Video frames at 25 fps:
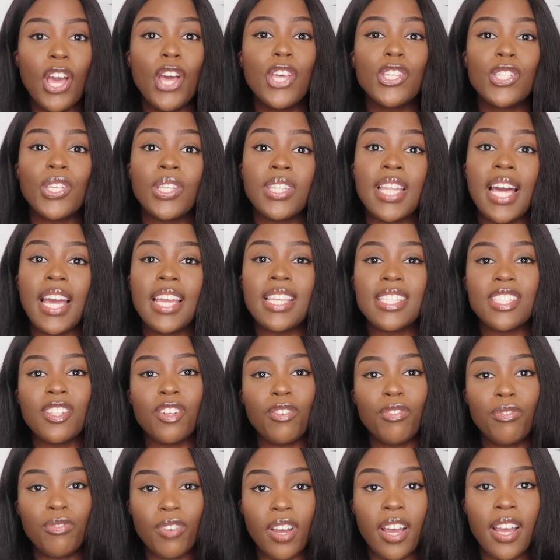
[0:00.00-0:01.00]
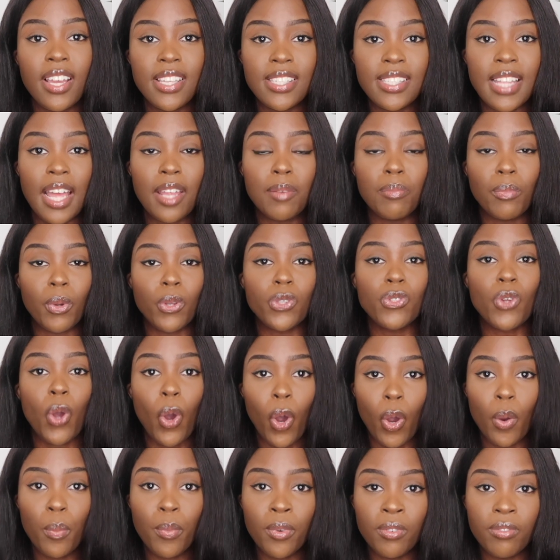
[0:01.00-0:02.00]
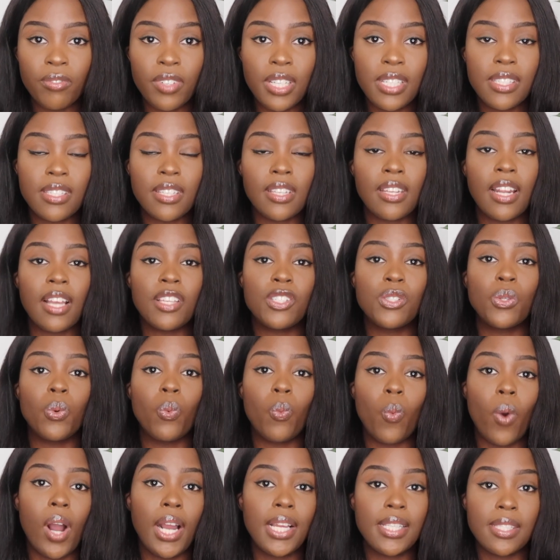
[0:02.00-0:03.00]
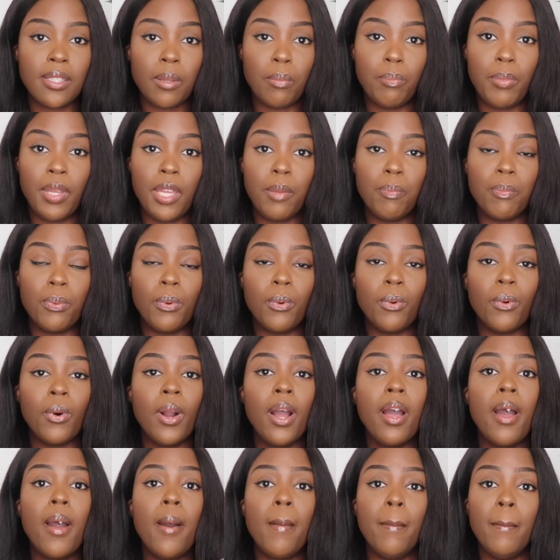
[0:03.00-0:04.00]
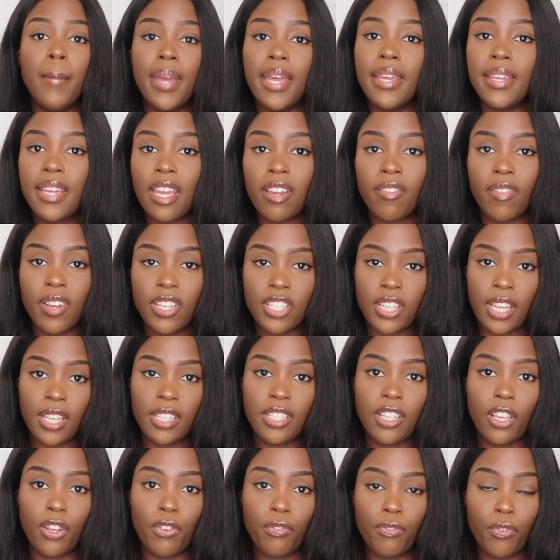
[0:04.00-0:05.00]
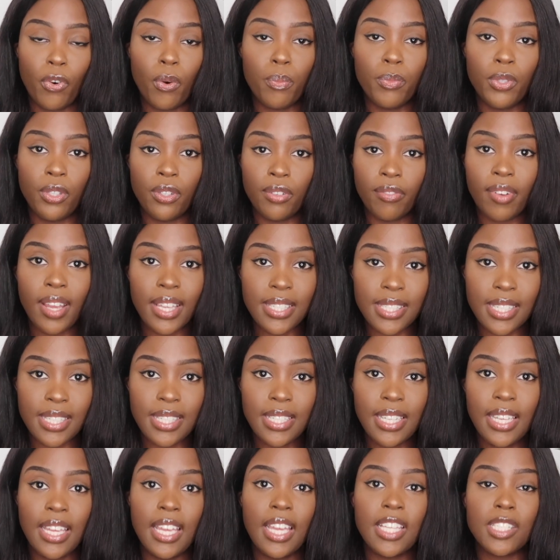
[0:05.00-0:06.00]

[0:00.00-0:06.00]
So that is the first and most common reason as to why some people may get rejected from university,